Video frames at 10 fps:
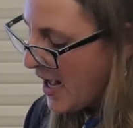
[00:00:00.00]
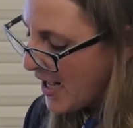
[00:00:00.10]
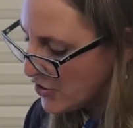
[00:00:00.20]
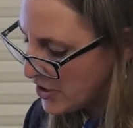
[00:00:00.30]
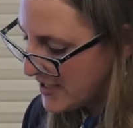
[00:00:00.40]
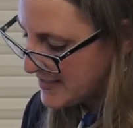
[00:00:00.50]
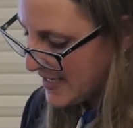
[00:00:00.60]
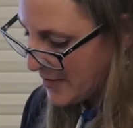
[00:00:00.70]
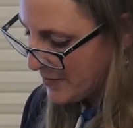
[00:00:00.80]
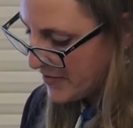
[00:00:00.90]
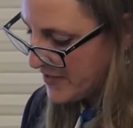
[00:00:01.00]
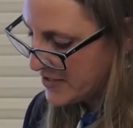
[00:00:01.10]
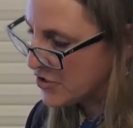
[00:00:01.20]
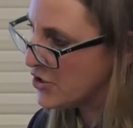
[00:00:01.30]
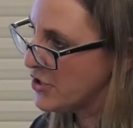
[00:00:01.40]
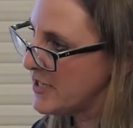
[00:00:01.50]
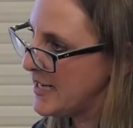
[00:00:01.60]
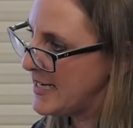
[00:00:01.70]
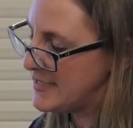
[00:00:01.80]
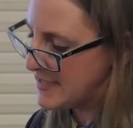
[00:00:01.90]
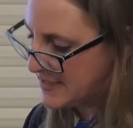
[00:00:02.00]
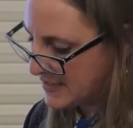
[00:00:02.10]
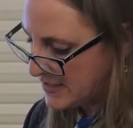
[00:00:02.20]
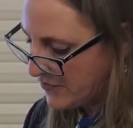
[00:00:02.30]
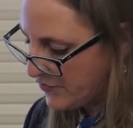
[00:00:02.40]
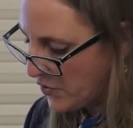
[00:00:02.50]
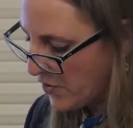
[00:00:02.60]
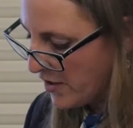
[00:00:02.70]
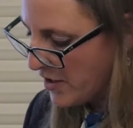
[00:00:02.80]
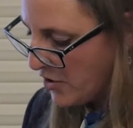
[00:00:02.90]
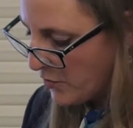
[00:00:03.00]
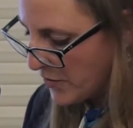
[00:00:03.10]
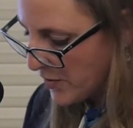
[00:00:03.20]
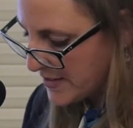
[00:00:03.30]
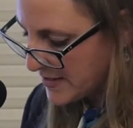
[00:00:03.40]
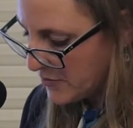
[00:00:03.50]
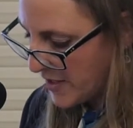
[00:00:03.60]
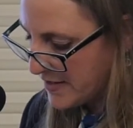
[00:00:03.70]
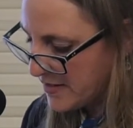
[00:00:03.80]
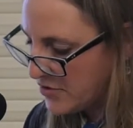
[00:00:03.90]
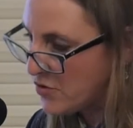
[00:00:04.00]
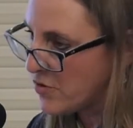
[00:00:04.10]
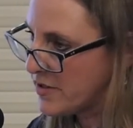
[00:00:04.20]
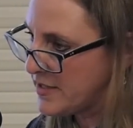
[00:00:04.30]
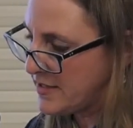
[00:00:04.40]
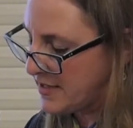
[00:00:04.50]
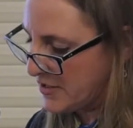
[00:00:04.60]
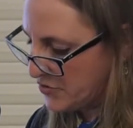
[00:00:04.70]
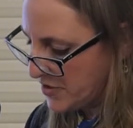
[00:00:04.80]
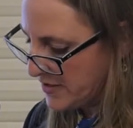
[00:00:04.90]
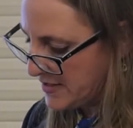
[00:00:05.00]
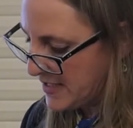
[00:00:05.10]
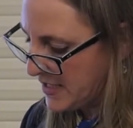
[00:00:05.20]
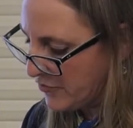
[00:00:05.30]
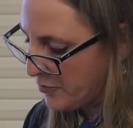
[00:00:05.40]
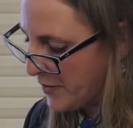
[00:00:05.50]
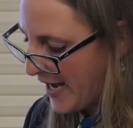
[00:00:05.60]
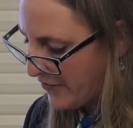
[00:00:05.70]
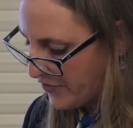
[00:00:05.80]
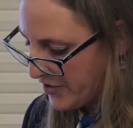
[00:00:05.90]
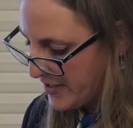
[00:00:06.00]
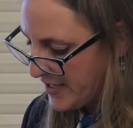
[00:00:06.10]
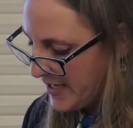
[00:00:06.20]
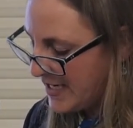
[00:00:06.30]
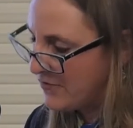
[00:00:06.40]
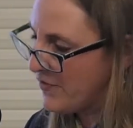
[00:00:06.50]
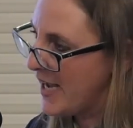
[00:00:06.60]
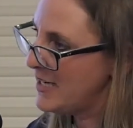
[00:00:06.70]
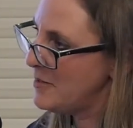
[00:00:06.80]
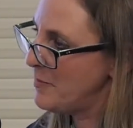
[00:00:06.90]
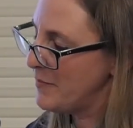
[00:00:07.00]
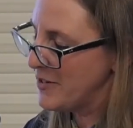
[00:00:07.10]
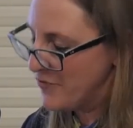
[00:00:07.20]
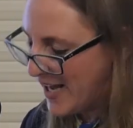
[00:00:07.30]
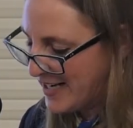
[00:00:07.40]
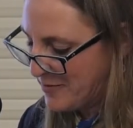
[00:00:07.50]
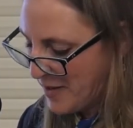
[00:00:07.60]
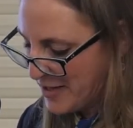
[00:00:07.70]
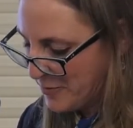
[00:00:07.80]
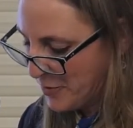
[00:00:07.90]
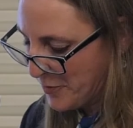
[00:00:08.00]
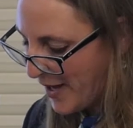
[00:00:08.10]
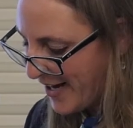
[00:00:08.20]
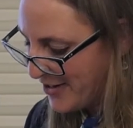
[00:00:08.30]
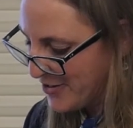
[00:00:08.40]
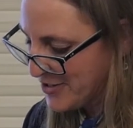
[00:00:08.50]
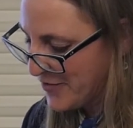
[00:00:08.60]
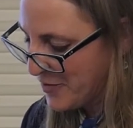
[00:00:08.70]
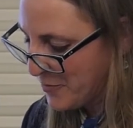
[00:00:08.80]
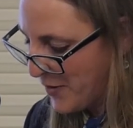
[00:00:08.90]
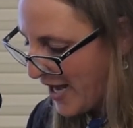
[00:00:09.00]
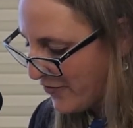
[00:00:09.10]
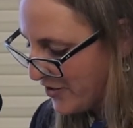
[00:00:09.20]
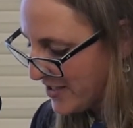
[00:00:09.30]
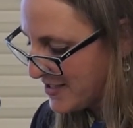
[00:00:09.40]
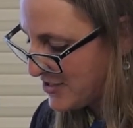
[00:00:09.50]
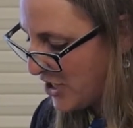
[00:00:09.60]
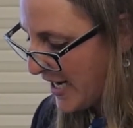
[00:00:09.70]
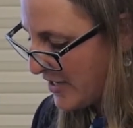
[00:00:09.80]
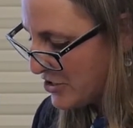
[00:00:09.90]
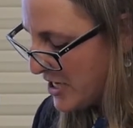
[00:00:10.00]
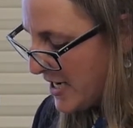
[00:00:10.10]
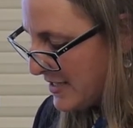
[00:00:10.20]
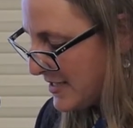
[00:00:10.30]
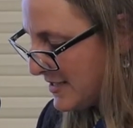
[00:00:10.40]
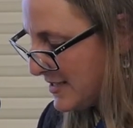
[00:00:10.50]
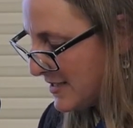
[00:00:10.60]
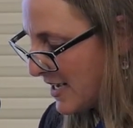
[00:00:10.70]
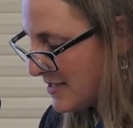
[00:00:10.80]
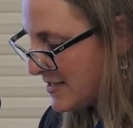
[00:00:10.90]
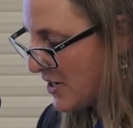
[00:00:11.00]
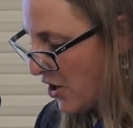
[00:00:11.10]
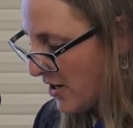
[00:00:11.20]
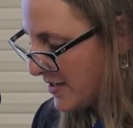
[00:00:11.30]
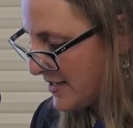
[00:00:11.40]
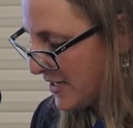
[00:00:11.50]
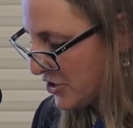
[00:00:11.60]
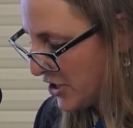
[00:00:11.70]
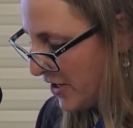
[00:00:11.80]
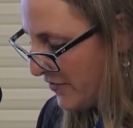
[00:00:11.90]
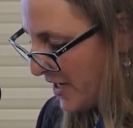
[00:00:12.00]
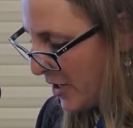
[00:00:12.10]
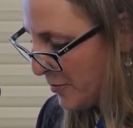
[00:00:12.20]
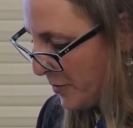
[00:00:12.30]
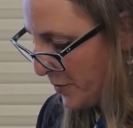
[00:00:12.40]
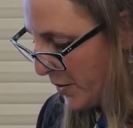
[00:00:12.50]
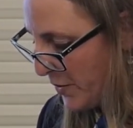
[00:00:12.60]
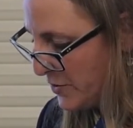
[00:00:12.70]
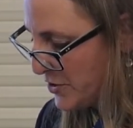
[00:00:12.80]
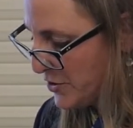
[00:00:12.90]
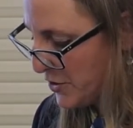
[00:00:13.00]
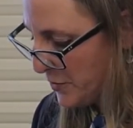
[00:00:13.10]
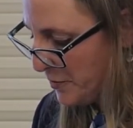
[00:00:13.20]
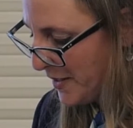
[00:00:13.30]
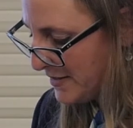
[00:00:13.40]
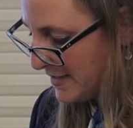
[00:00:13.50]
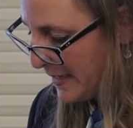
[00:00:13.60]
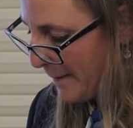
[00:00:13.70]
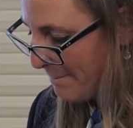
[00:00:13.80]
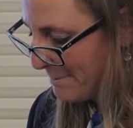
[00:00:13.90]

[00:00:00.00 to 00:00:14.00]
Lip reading: A good example of this occurred in 1864, when Ruskin went to the northern industrial city of Bradford, invited by the proprietors of the Bradford Exchange to discuss the architecture of their proposed new building.